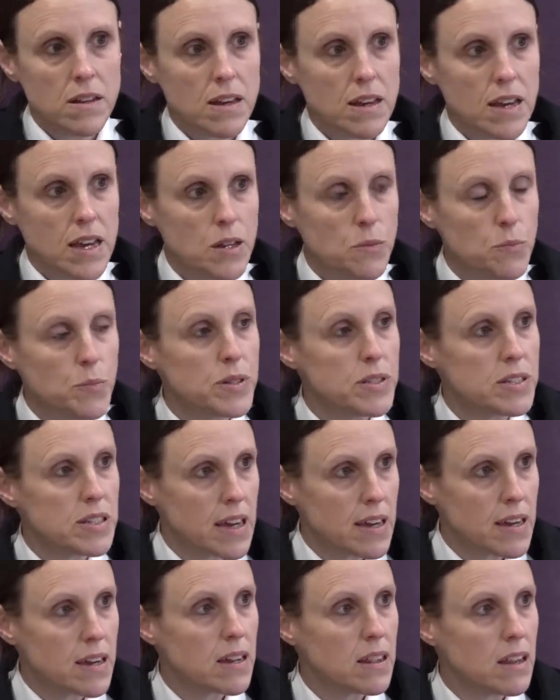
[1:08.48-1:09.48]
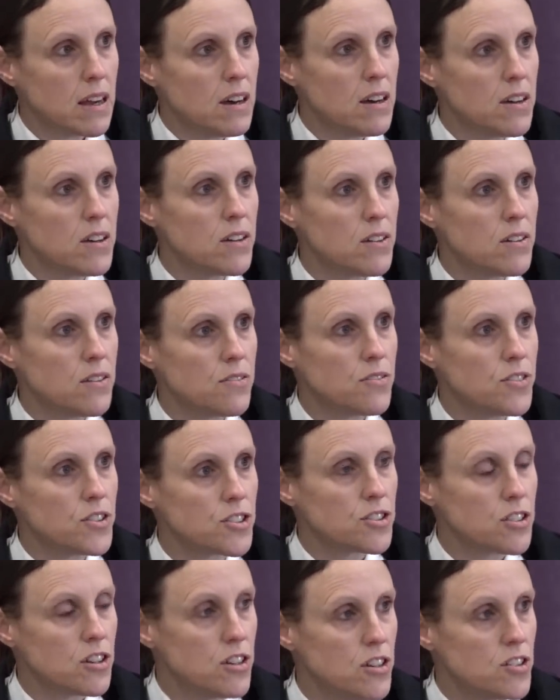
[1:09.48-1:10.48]
In particular, the
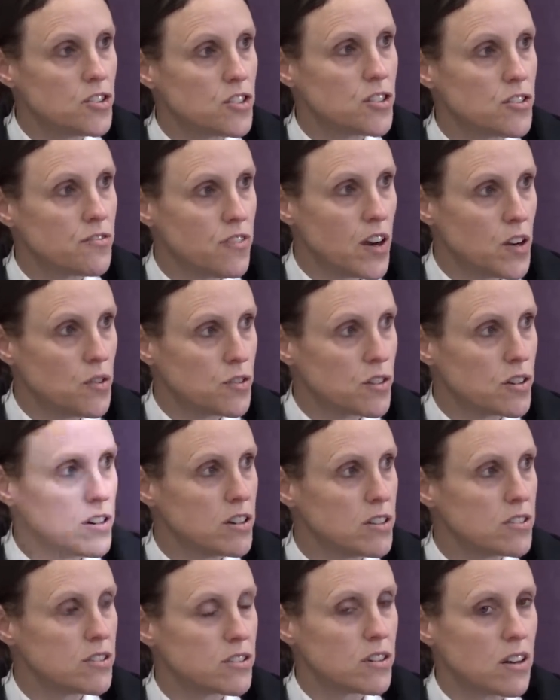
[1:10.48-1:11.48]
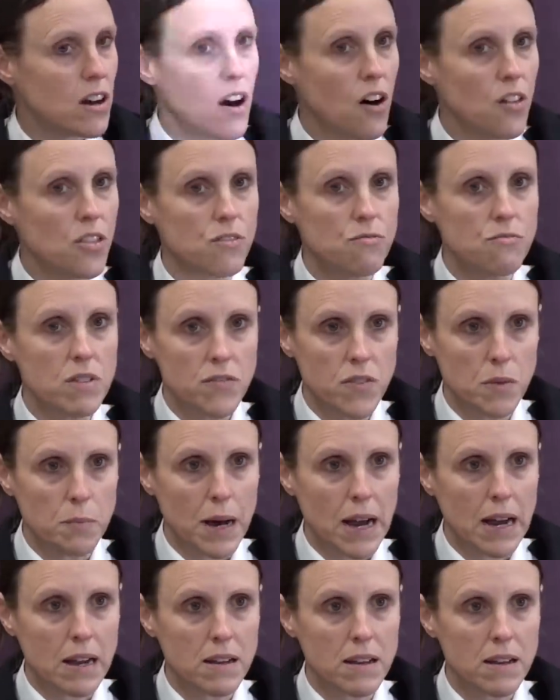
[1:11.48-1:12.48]
search has focused on the
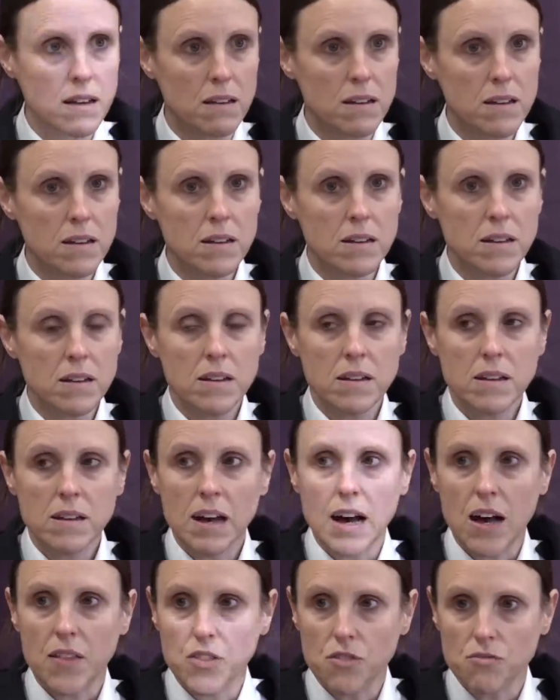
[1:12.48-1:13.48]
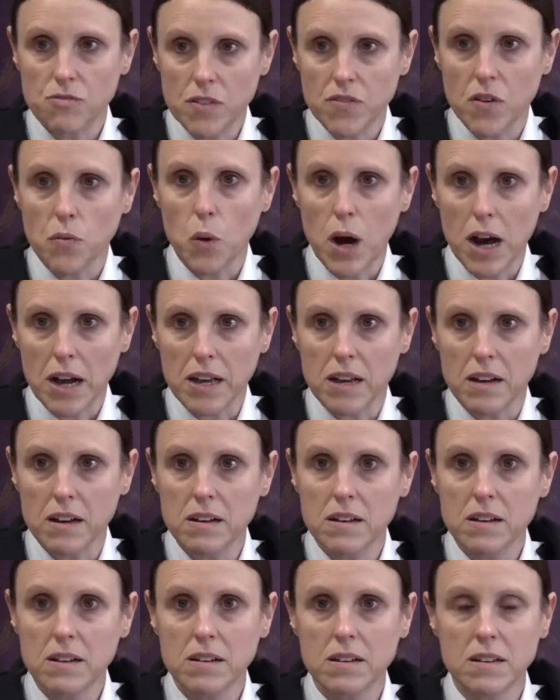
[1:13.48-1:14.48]
riverbank and the River
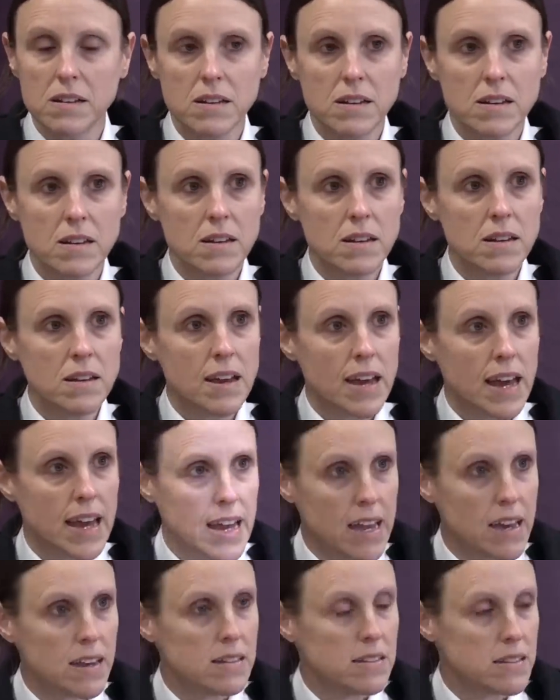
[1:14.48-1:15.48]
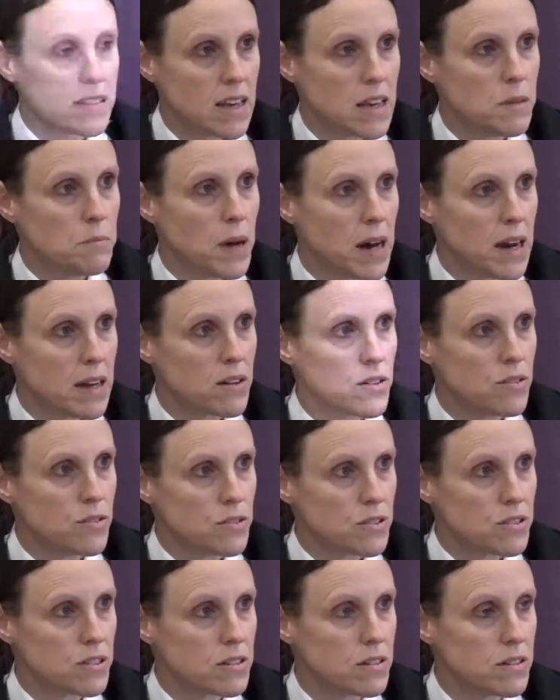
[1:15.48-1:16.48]
Wyre here in St
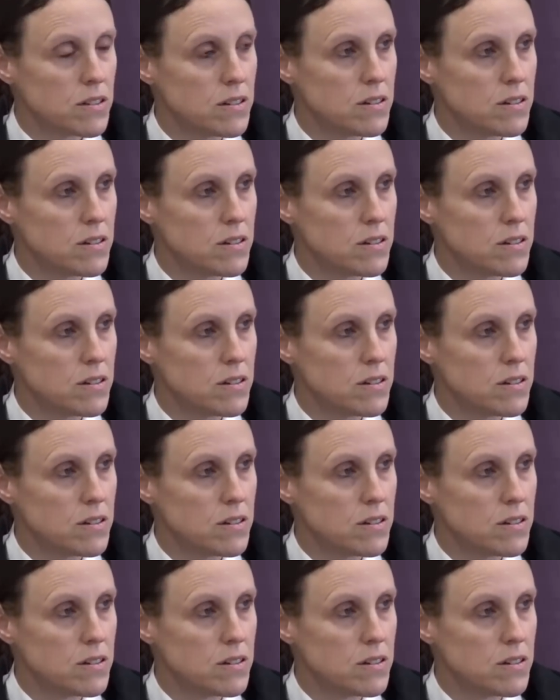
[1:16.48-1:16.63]
Michael's.